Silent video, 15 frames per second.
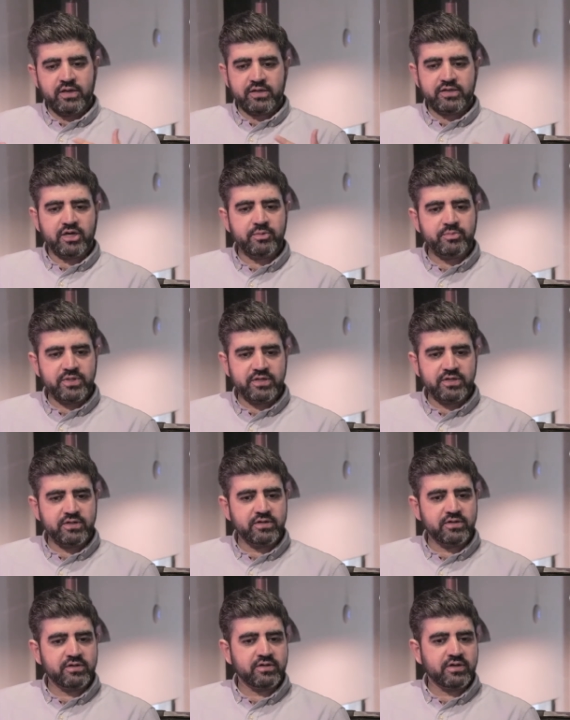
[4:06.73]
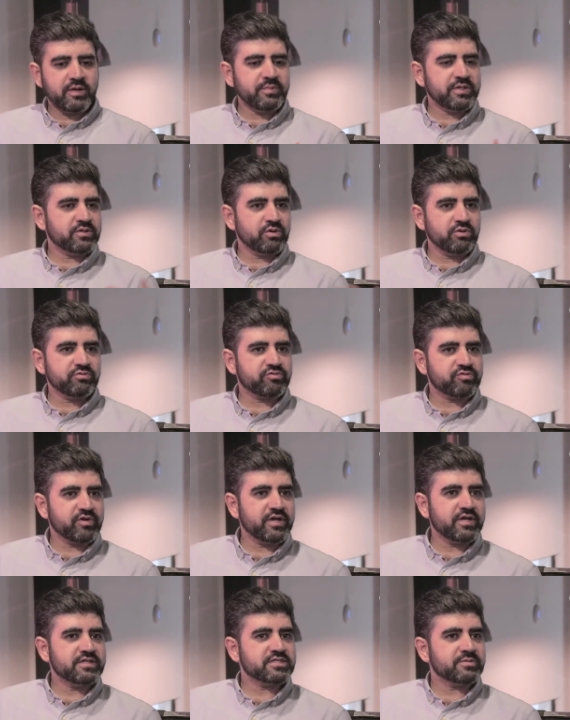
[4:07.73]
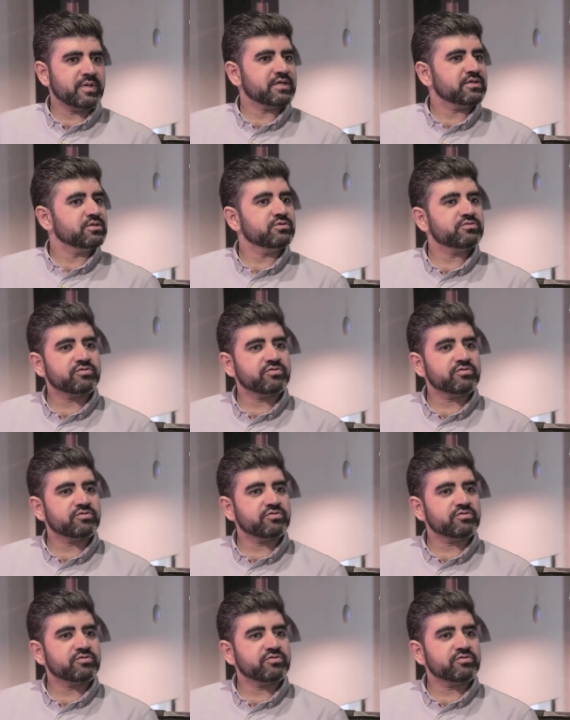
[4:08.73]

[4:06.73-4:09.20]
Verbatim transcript: I come here, I meet old friends, I make new